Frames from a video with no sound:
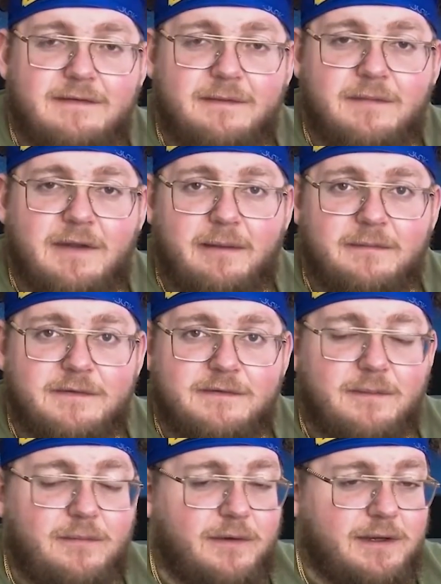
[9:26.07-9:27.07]
some
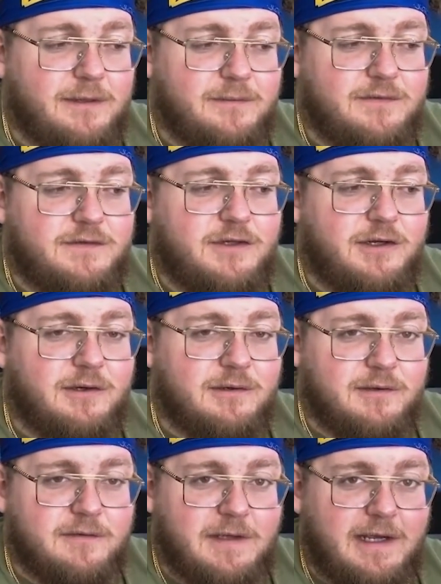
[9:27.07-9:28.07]
point,
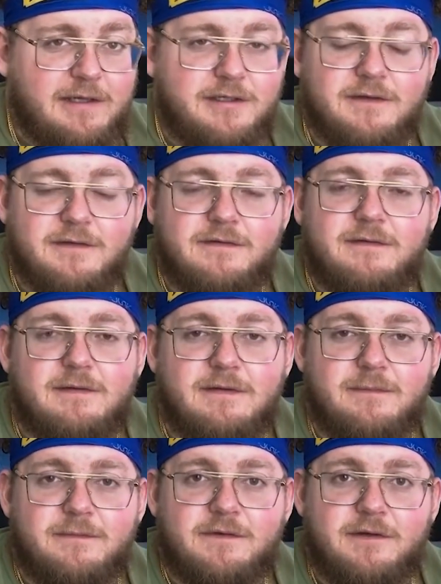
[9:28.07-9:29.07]
obscure locations and
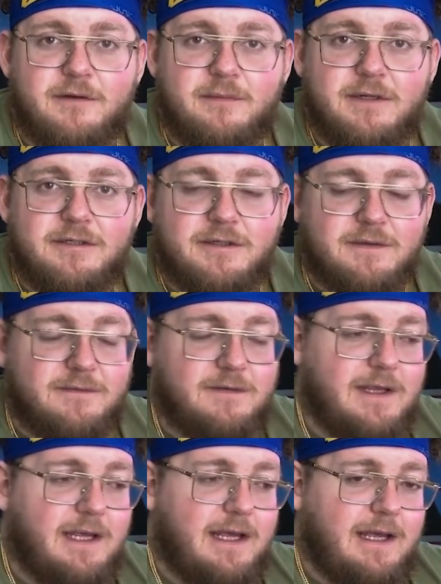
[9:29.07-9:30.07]
the obscure missions,
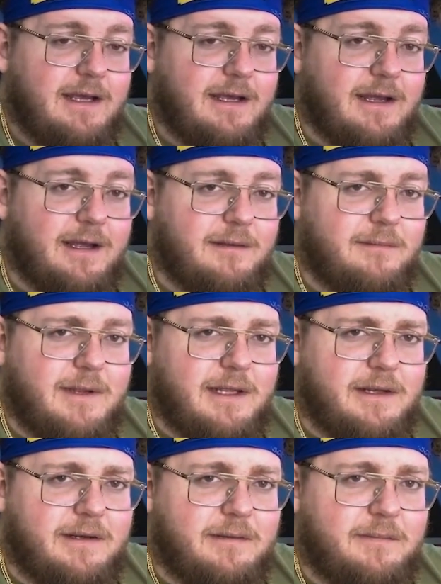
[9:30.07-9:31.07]

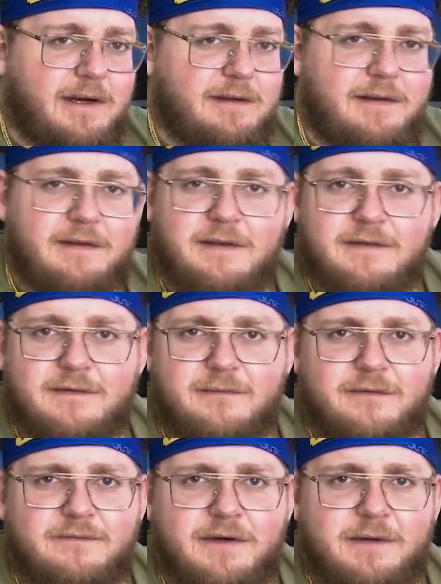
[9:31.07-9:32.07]
and apparently things that
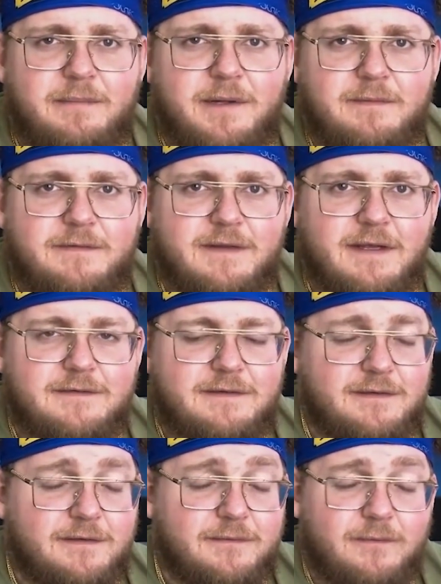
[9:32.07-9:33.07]
weren't very publicized
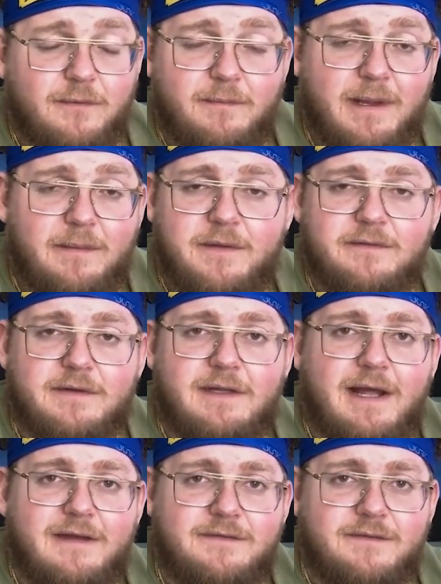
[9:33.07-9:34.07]
either, or maybe even
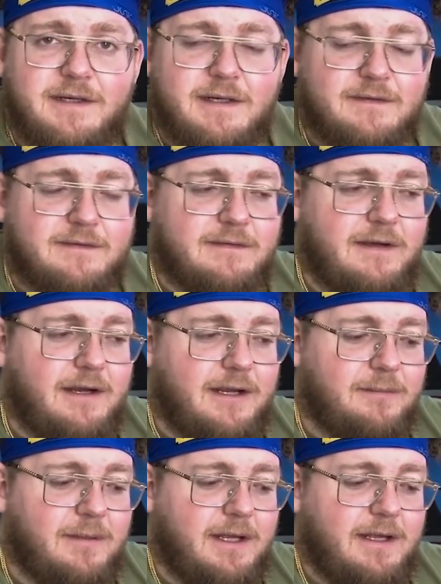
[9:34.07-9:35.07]
classified at the
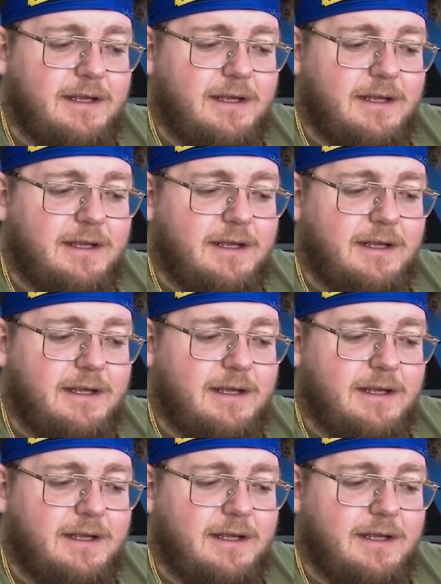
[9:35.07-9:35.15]
time.